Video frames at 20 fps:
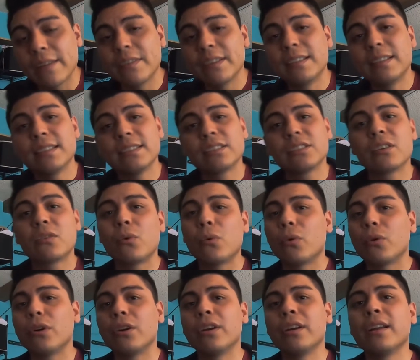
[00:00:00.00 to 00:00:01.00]
have a
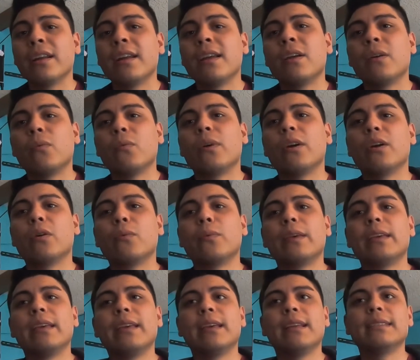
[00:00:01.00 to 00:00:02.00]
Discord where
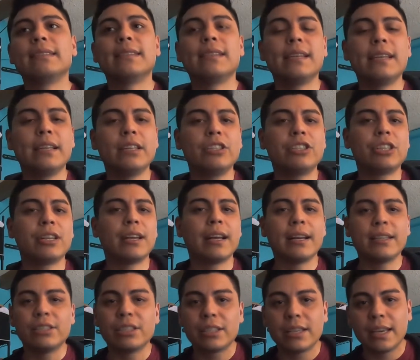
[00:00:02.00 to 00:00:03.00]
we teach and
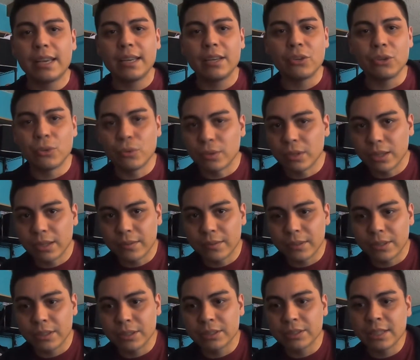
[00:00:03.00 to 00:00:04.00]
educate new
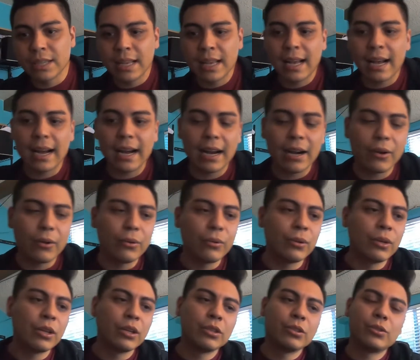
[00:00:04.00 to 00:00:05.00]
glovers
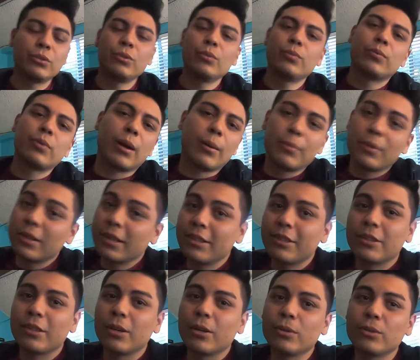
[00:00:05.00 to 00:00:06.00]
how to properly
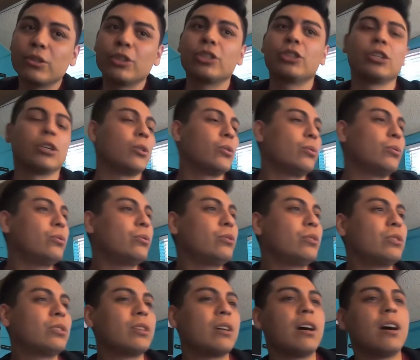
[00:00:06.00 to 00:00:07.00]
throw
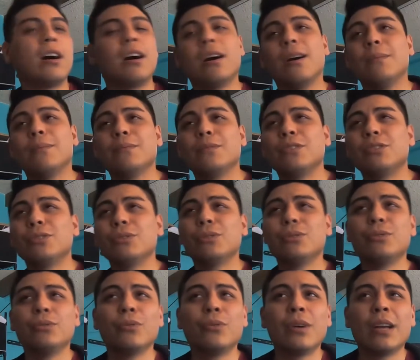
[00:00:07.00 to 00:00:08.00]
shows,
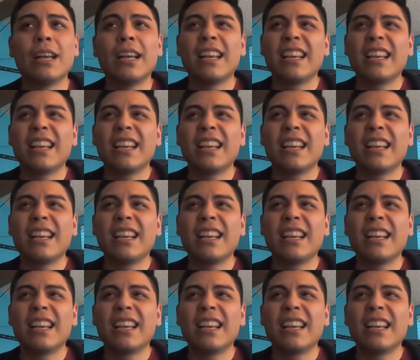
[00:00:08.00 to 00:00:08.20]
to,